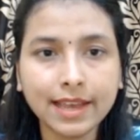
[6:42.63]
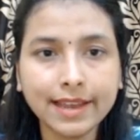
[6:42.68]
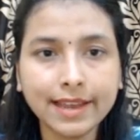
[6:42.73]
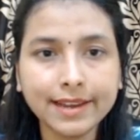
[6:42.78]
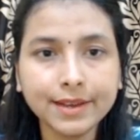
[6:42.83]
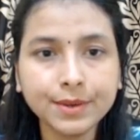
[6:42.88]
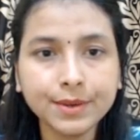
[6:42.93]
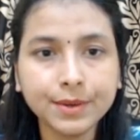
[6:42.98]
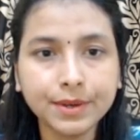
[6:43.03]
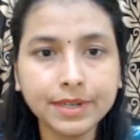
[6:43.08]

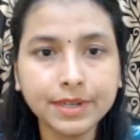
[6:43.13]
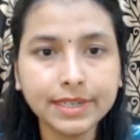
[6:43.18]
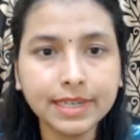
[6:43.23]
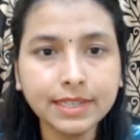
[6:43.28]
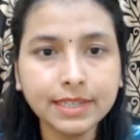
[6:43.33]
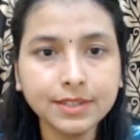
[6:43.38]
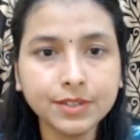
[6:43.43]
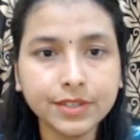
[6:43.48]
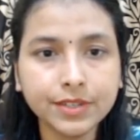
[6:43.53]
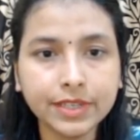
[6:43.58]

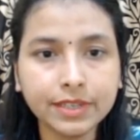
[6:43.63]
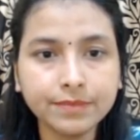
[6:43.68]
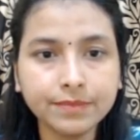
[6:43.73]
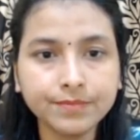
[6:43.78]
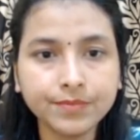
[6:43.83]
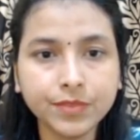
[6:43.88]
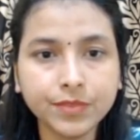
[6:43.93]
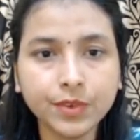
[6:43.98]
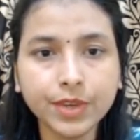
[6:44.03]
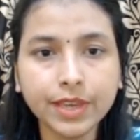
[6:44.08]
Anaconda 3.
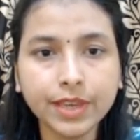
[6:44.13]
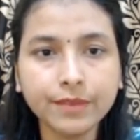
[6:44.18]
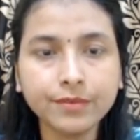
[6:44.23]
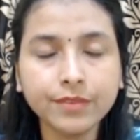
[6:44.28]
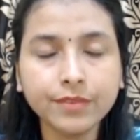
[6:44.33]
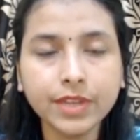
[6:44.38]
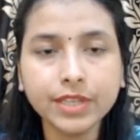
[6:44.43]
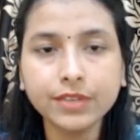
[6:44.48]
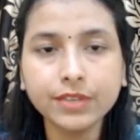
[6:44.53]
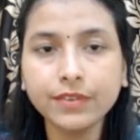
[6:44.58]
Okay,
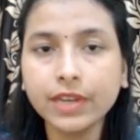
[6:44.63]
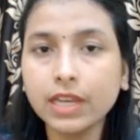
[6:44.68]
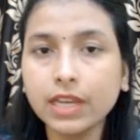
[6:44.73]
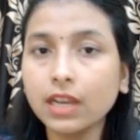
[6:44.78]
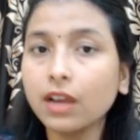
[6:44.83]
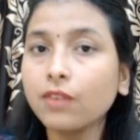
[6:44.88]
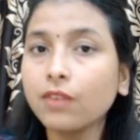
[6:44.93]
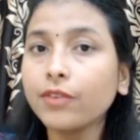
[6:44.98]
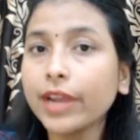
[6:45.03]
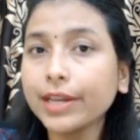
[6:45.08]
when you will,
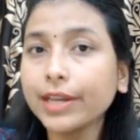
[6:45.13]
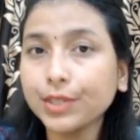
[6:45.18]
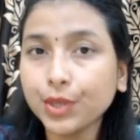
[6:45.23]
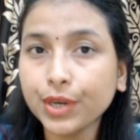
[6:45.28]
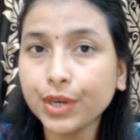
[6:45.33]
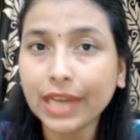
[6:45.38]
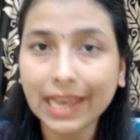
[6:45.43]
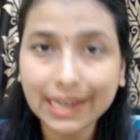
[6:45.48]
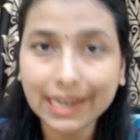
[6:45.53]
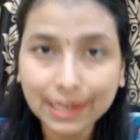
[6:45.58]
where
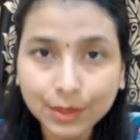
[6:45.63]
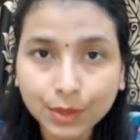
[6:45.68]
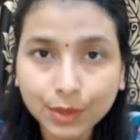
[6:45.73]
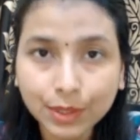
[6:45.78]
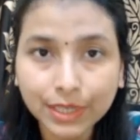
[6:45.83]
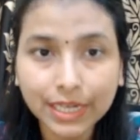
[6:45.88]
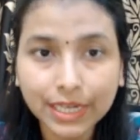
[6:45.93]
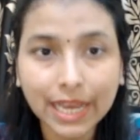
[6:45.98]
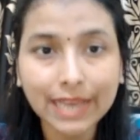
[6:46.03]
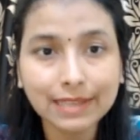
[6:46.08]
your
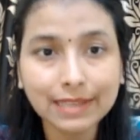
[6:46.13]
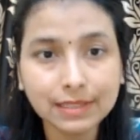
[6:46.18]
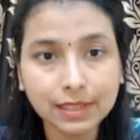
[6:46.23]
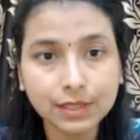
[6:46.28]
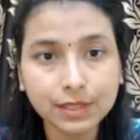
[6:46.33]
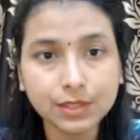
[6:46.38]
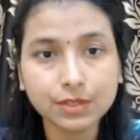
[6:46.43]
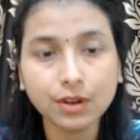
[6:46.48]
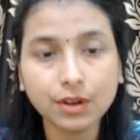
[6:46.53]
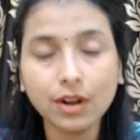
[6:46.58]
Anaconda is
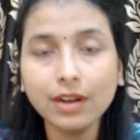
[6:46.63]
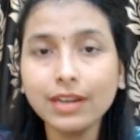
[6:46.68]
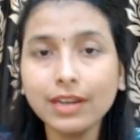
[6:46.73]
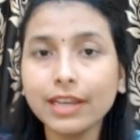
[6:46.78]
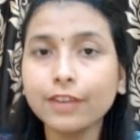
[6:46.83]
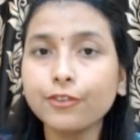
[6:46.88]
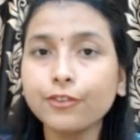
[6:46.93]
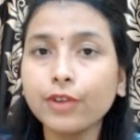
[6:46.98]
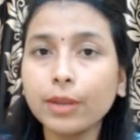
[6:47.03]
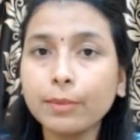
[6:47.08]
installed,
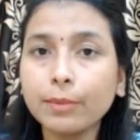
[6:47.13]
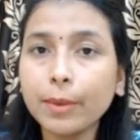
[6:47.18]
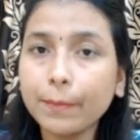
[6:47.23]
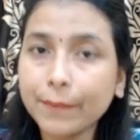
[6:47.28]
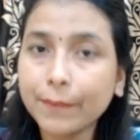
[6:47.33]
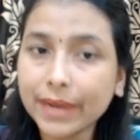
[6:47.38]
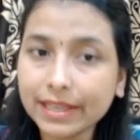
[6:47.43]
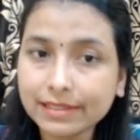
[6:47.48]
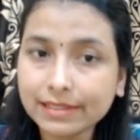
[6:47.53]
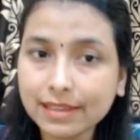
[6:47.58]
it will be
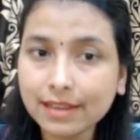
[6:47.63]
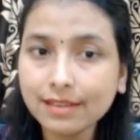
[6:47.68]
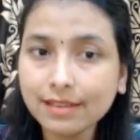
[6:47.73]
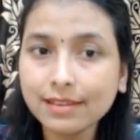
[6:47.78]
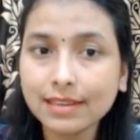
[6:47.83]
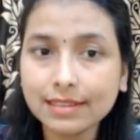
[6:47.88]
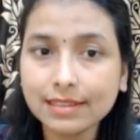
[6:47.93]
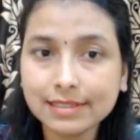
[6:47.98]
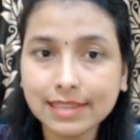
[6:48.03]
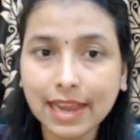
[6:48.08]

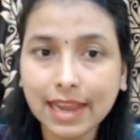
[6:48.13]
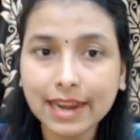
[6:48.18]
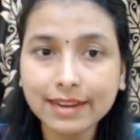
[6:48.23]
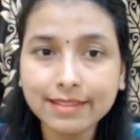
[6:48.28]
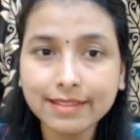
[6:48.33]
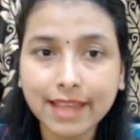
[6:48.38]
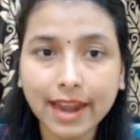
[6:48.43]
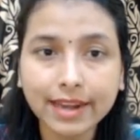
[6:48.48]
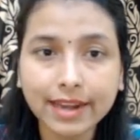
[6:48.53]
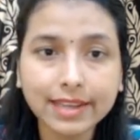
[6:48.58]
present
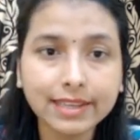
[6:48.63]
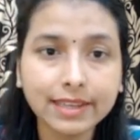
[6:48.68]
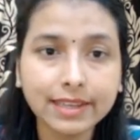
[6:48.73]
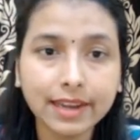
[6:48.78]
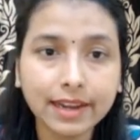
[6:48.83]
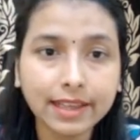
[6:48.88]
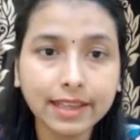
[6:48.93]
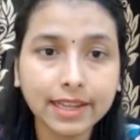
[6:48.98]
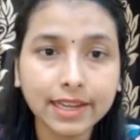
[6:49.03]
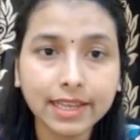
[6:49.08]
inside that
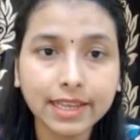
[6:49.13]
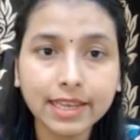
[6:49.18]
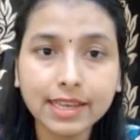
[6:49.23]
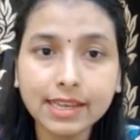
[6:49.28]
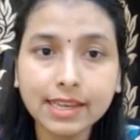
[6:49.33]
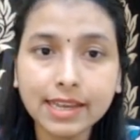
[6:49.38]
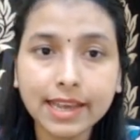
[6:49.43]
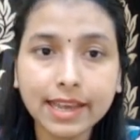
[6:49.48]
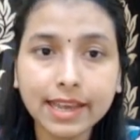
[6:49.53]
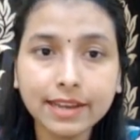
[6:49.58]
here in
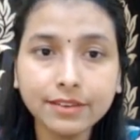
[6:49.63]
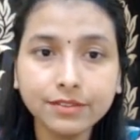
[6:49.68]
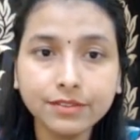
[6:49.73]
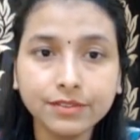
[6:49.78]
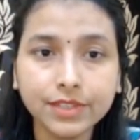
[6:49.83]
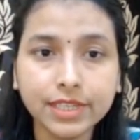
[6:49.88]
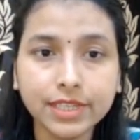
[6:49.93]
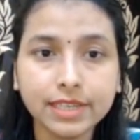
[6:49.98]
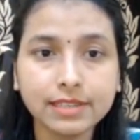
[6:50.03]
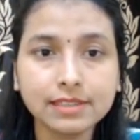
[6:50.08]

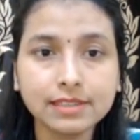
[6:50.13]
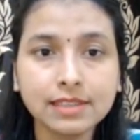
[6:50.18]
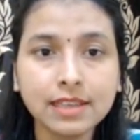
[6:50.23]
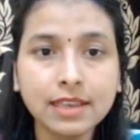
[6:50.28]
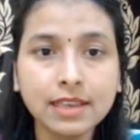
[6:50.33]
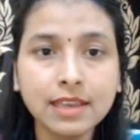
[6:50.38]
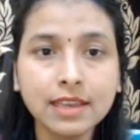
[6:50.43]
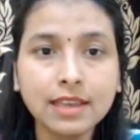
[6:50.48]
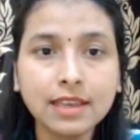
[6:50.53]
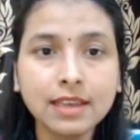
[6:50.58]
envs.
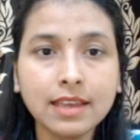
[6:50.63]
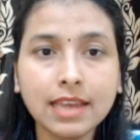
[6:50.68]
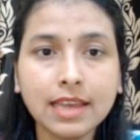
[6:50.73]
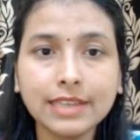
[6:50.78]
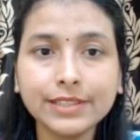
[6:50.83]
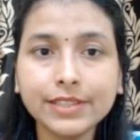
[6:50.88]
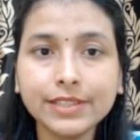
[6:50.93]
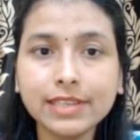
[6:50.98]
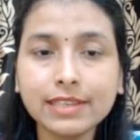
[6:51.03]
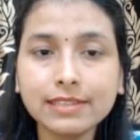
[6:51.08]

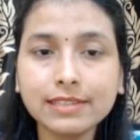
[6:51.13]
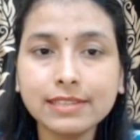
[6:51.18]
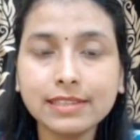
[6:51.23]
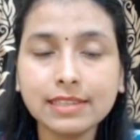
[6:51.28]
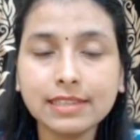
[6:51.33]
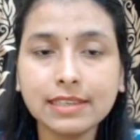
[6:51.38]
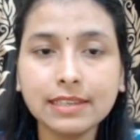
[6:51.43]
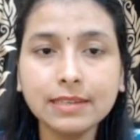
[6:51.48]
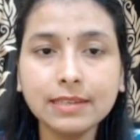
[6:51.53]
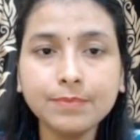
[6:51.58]
As you can
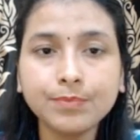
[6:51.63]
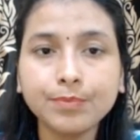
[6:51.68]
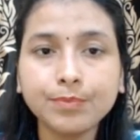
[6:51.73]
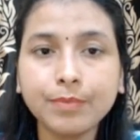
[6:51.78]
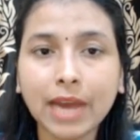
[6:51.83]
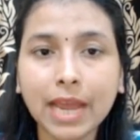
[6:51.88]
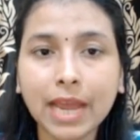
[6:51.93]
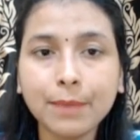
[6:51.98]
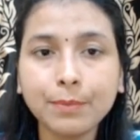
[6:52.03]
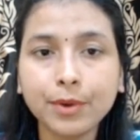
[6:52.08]
see,
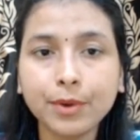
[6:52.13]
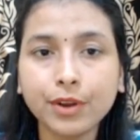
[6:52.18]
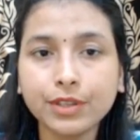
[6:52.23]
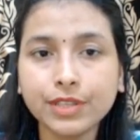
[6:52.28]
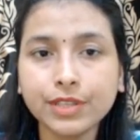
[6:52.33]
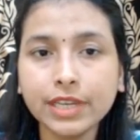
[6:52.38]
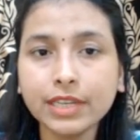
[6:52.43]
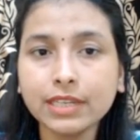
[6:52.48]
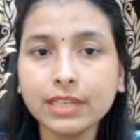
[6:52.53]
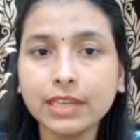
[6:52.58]
my
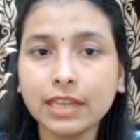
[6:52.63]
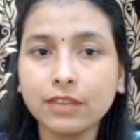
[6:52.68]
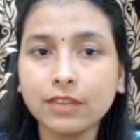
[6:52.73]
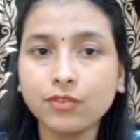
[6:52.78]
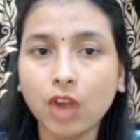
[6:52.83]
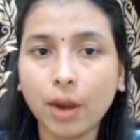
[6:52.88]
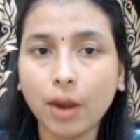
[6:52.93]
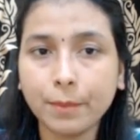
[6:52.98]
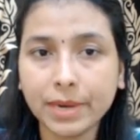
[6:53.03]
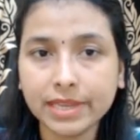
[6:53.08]
project
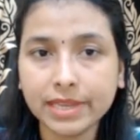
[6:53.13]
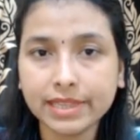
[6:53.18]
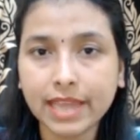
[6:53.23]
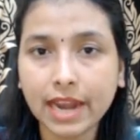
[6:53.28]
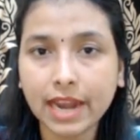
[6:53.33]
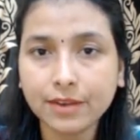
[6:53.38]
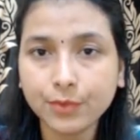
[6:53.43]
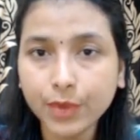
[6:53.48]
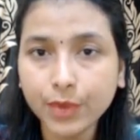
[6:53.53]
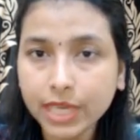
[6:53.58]
environment
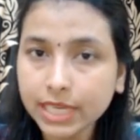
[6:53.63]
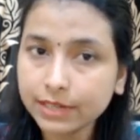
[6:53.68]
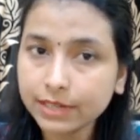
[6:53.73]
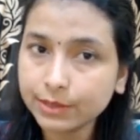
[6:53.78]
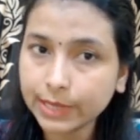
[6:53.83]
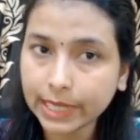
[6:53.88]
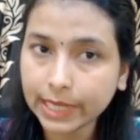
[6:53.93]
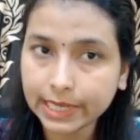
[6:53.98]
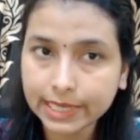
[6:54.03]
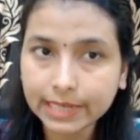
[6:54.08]
that we
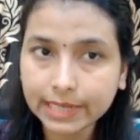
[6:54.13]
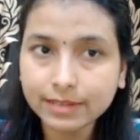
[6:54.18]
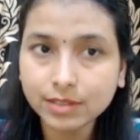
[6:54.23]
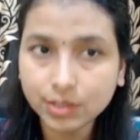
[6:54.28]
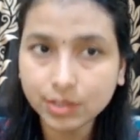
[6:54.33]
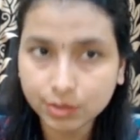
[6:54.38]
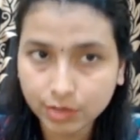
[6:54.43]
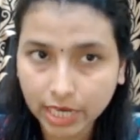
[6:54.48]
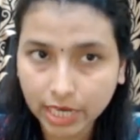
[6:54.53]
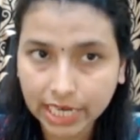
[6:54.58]
created
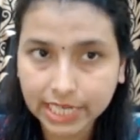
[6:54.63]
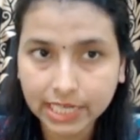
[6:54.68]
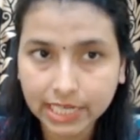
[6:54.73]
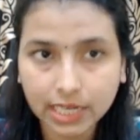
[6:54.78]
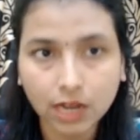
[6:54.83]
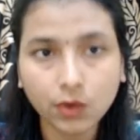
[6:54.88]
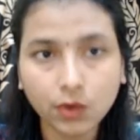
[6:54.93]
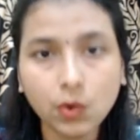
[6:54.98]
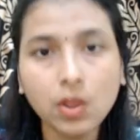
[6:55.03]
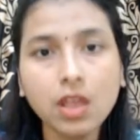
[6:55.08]
right
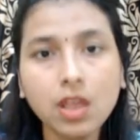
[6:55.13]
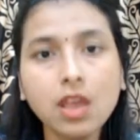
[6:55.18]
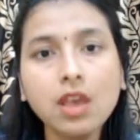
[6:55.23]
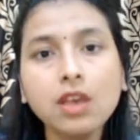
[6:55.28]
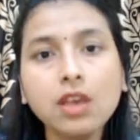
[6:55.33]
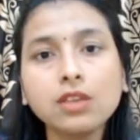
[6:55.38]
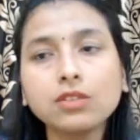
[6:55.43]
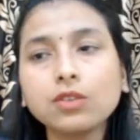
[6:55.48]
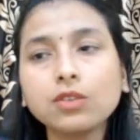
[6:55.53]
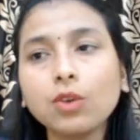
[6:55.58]
now.
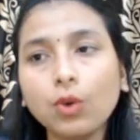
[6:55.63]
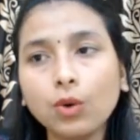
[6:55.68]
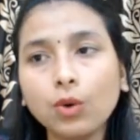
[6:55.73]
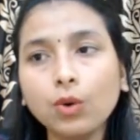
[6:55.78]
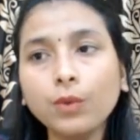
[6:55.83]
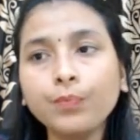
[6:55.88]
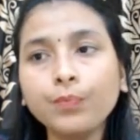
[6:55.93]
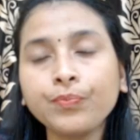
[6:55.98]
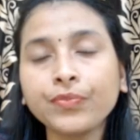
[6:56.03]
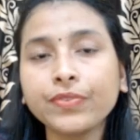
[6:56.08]

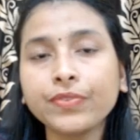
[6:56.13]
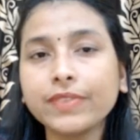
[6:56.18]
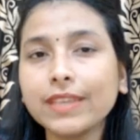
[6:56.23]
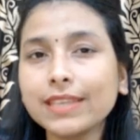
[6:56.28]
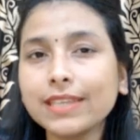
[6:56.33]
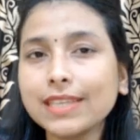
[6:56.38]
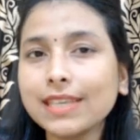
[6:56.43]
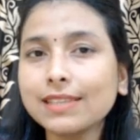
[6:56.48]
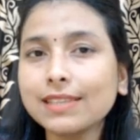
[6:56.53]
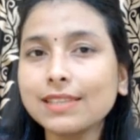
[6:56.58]
So
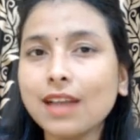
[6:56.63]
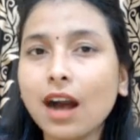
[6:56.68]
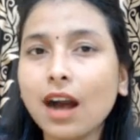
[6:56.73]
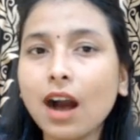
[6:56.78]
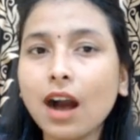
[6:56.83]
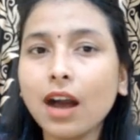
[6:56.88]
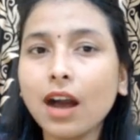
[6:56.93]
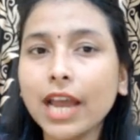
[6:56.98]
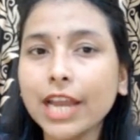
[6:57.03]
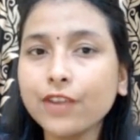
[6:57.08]
this is
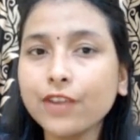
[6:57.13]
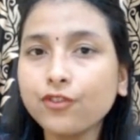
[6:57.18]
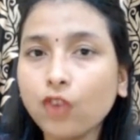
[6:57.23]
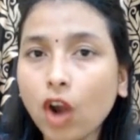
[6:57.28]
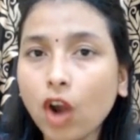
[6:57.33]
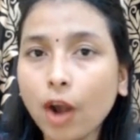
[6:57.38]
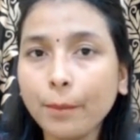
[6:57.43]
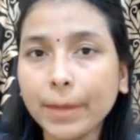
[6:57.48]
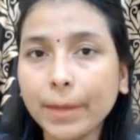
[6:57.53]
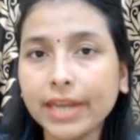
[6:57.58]
the
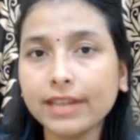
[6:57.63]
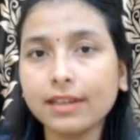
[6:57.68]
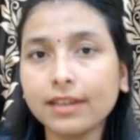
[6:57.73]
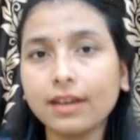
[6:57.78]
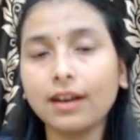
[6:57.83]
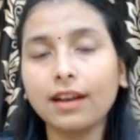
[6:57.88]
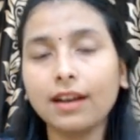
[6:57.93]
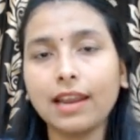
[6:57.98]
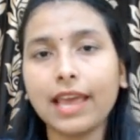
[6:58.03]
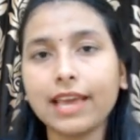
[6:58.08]
environment,
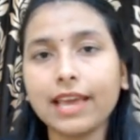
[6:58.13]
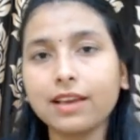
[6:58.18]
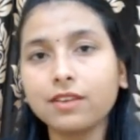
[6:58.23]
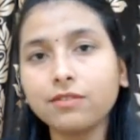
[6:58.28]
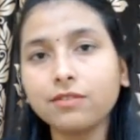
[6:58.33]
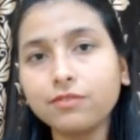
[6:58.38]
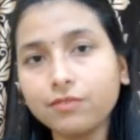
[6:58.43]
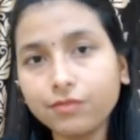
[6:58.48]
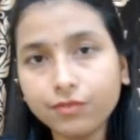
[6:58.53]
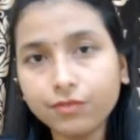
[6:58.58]
like
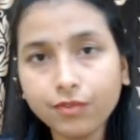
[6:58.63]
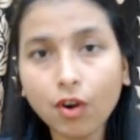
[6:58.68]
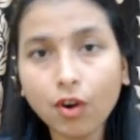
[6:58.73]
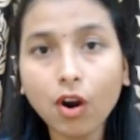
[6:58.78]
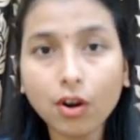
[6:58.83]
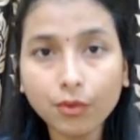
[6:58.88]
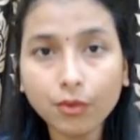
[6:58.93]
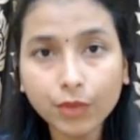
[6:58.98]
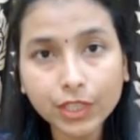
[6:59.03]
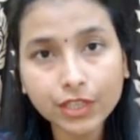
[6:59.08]

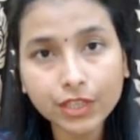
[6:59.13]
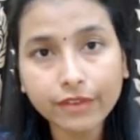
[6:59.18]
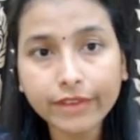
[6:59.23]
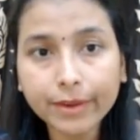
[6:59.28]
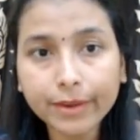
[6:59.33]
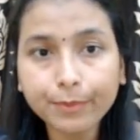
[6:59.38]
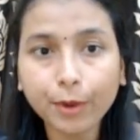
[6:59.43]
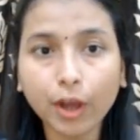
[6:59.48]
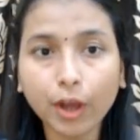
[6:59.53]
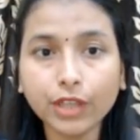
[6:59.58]
for
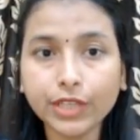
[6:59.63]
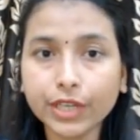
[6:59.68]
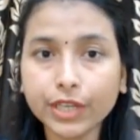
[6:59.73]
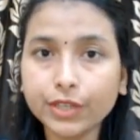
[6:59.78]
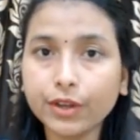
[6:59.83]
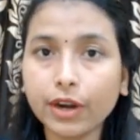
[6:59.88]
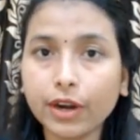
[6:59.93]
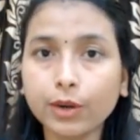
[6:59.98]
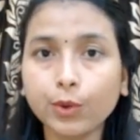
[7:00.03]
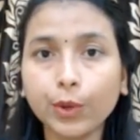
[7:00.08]
whichever
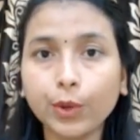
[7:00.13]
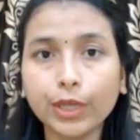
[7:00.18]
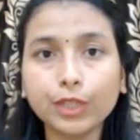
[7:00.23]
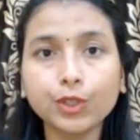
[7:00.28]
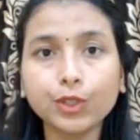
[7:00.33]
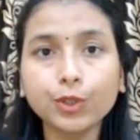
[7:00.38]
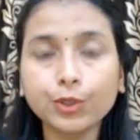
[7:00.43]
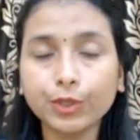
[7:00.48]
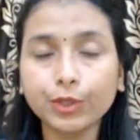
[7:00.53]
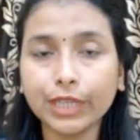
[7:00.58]
project you are
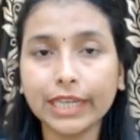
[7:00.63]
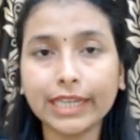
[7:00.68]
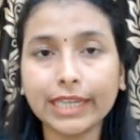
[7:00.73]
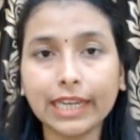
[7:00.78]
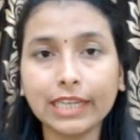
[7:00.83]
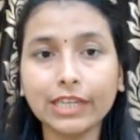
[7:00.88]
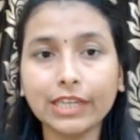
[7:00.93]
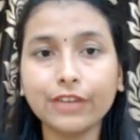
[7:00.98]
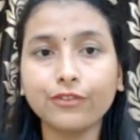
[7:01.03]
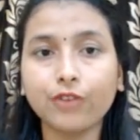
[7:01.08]
going to create
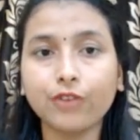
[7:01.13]
any